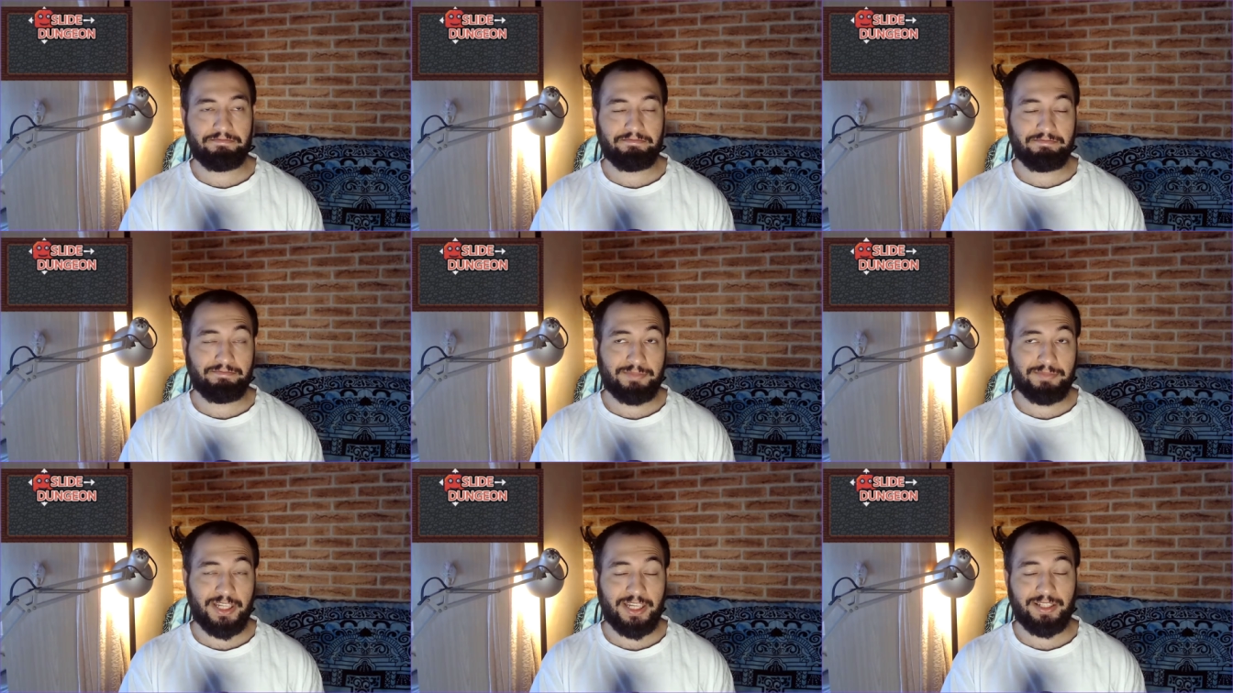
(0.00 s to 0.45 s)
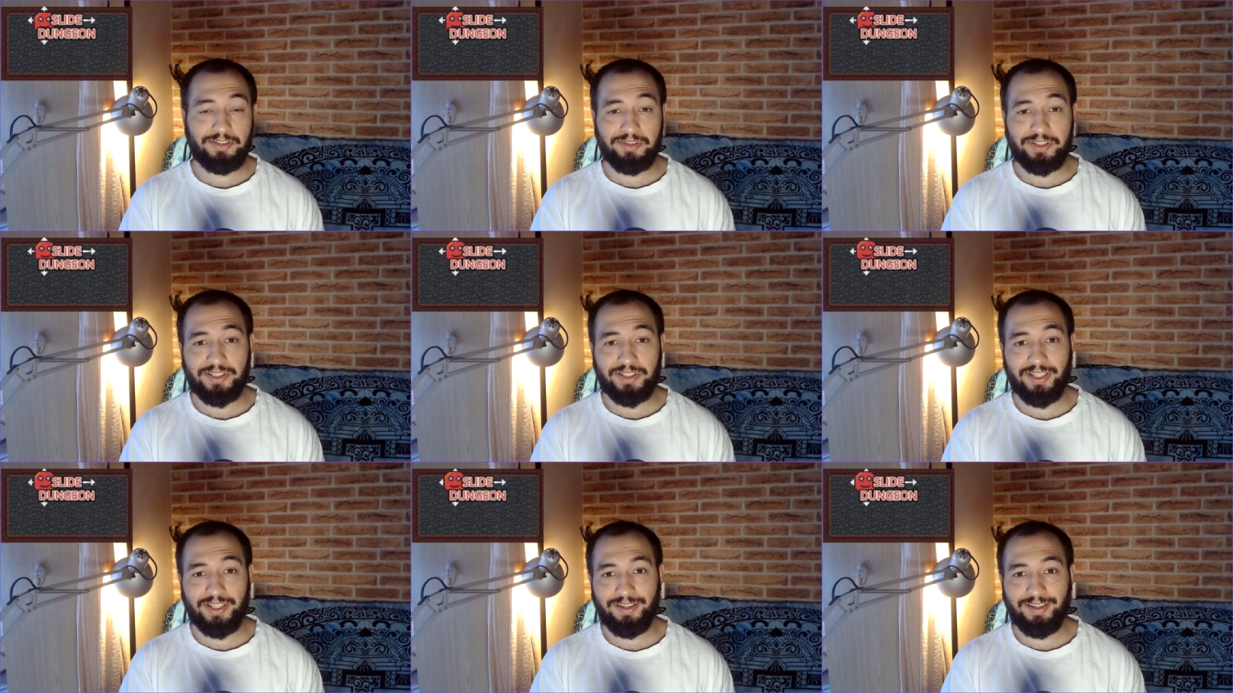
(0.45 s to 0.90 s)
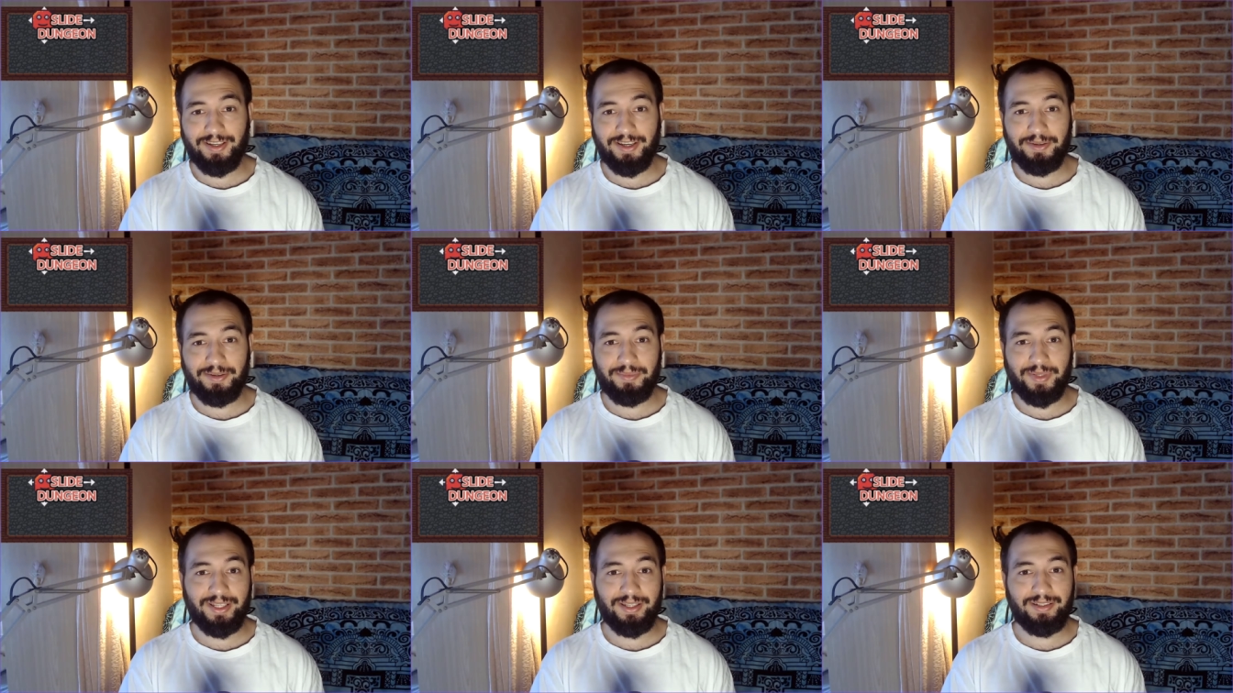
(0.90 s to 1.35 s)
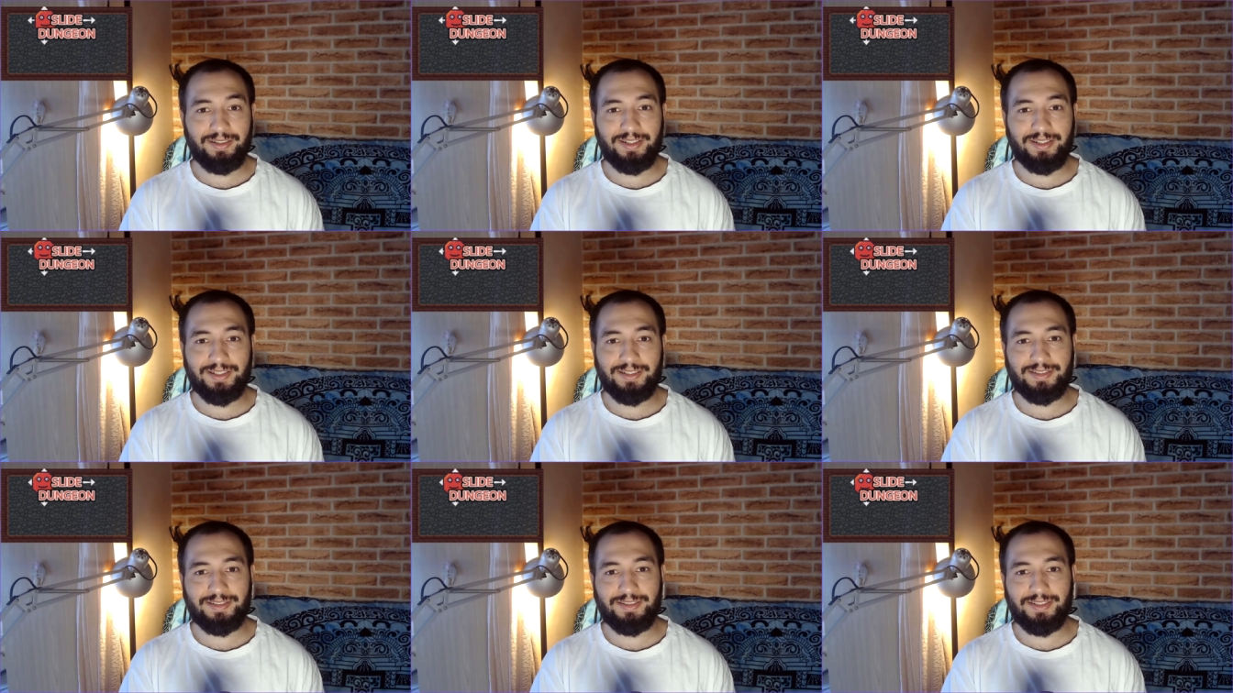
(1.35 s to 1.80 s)
interesting. I mean,
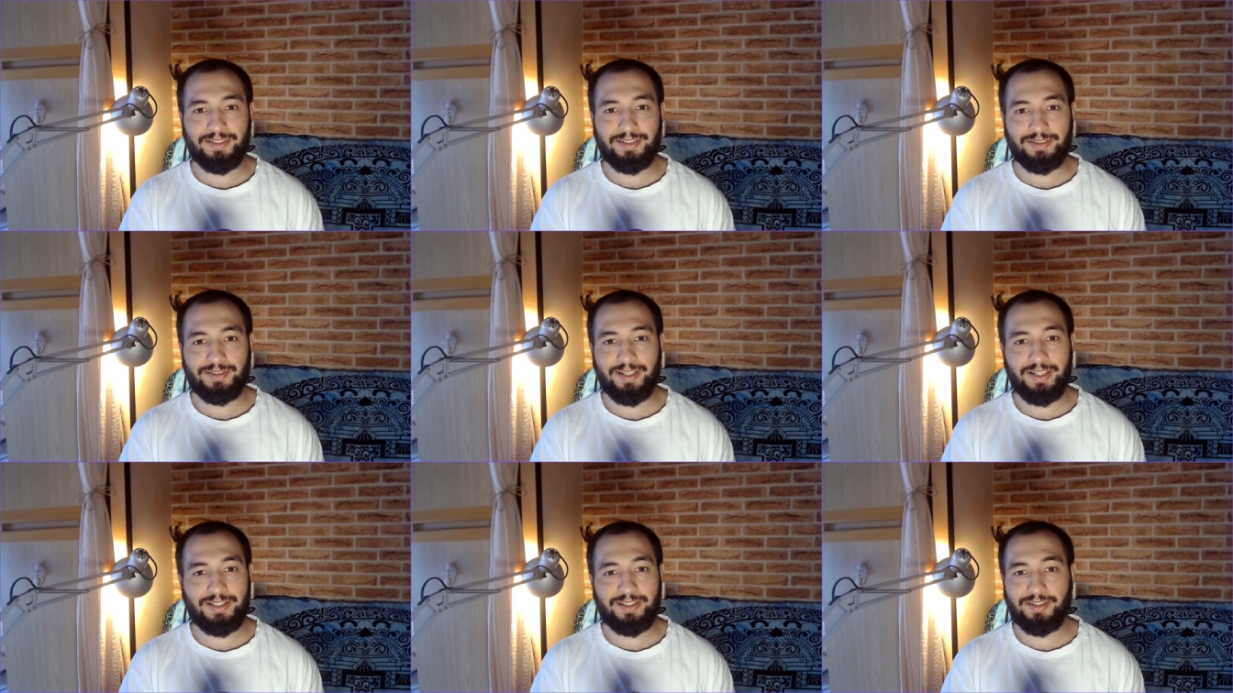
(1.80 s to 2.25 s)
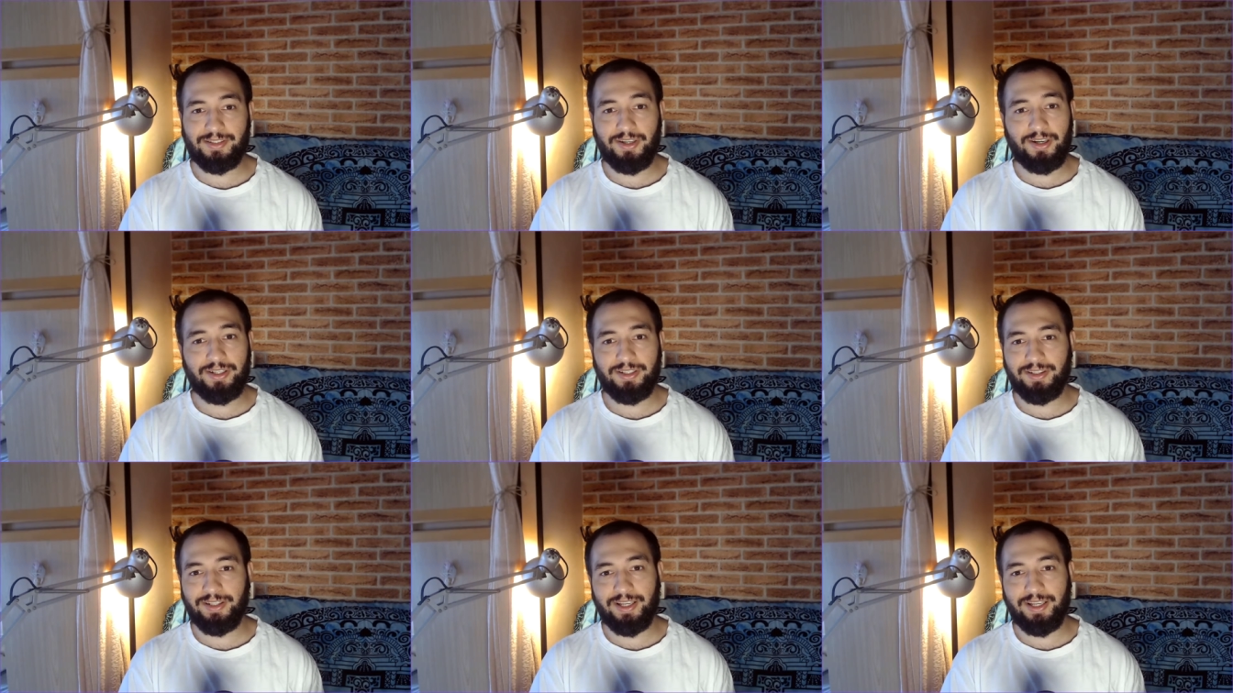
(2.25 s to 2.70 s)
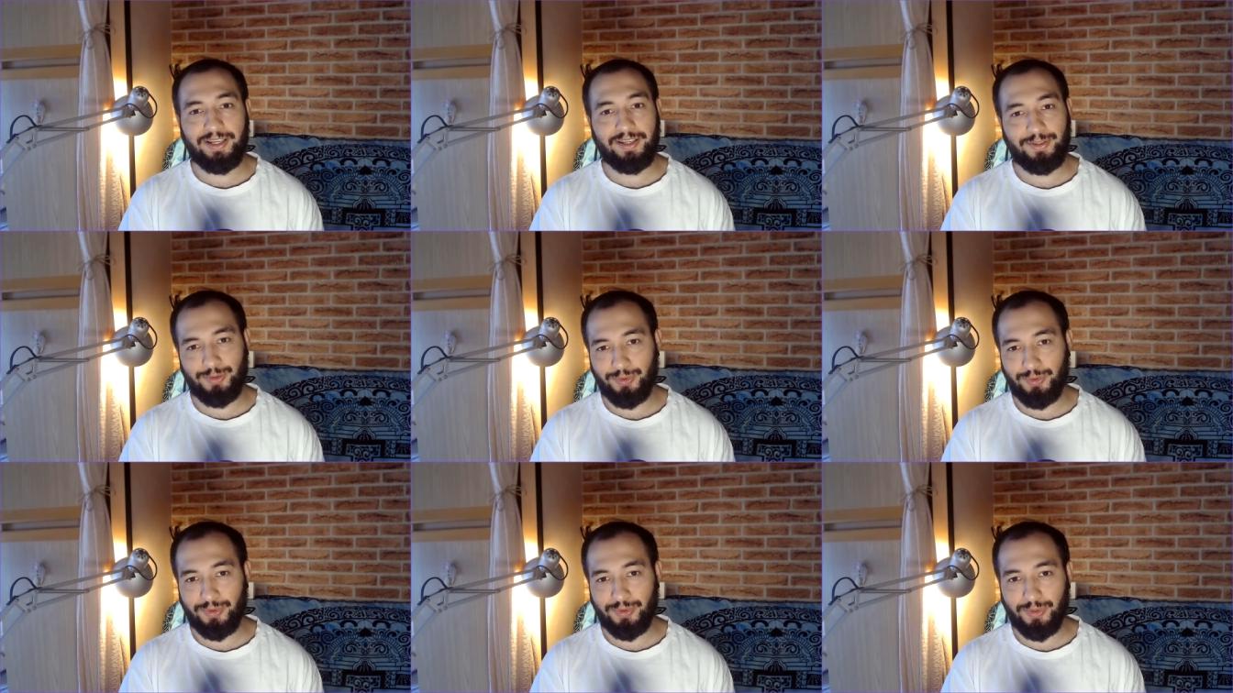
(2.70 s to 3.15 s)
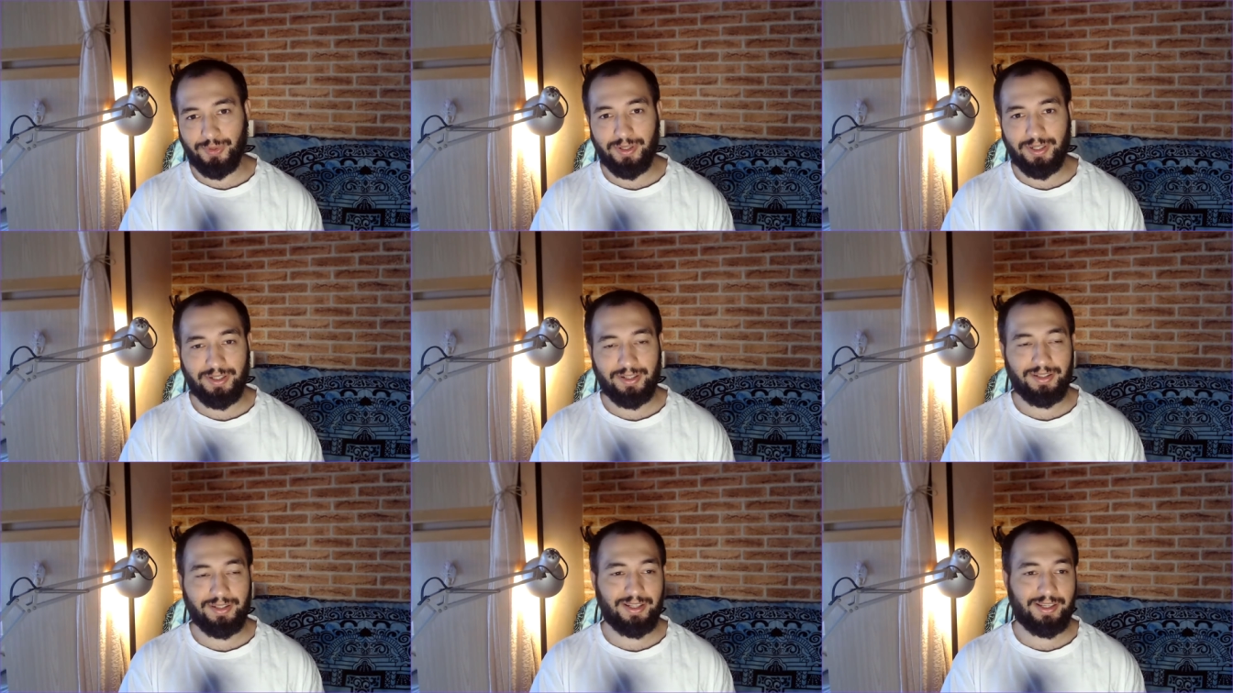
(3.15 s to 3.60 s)
it's just, it started like a
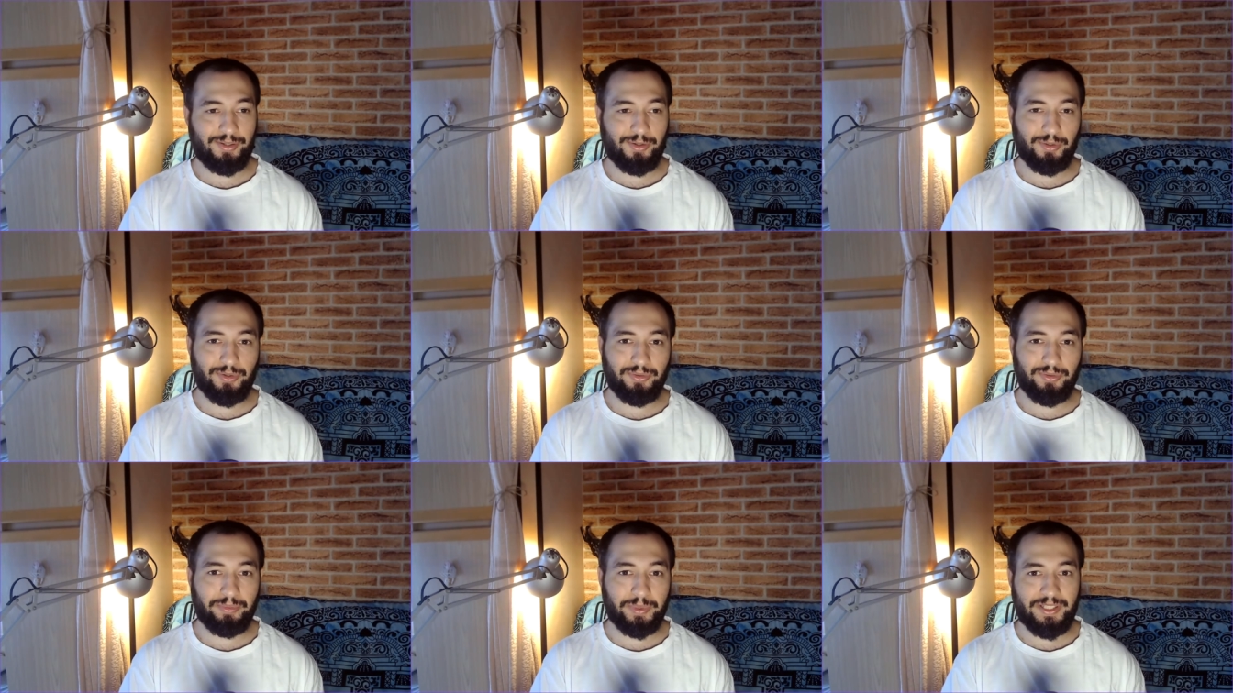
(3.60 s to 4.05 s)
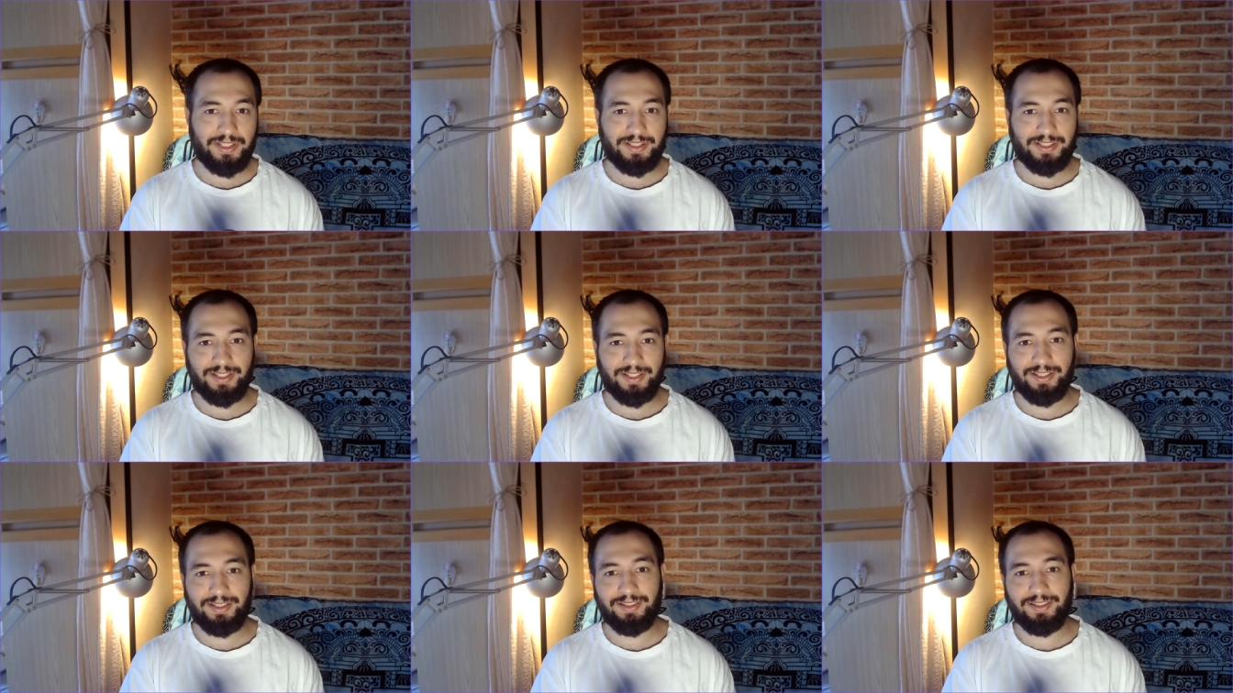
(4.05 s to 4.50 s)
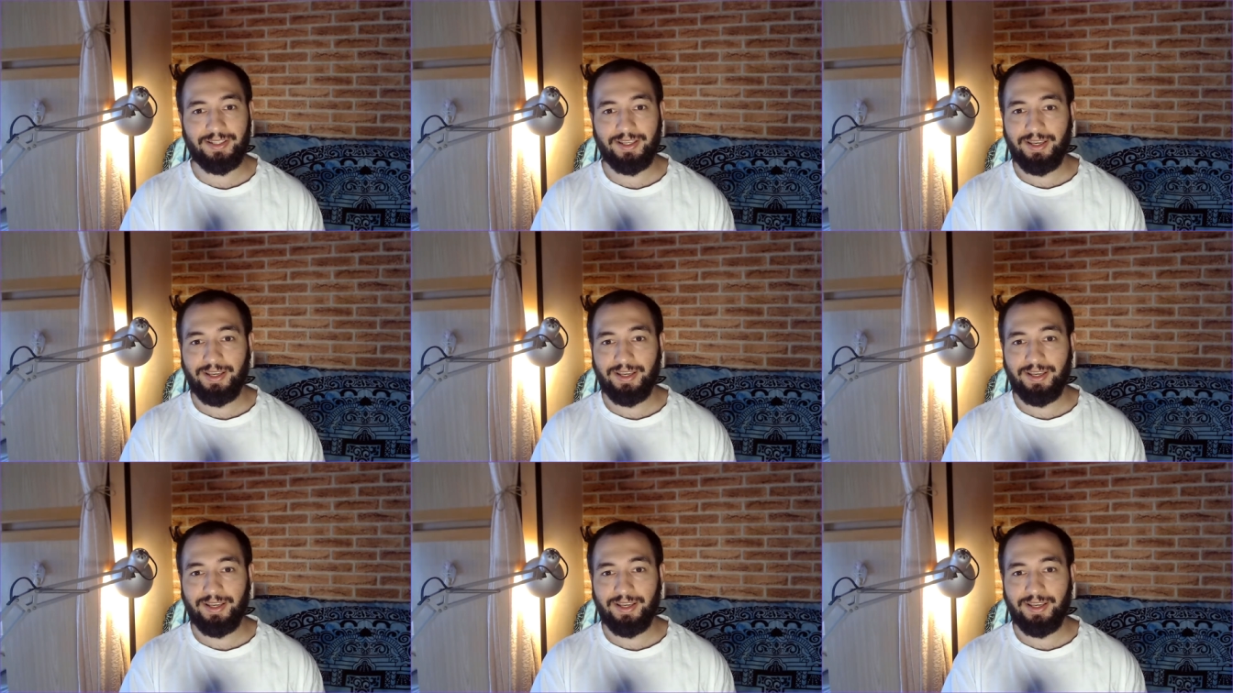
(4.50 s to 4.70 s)
tutorial like always and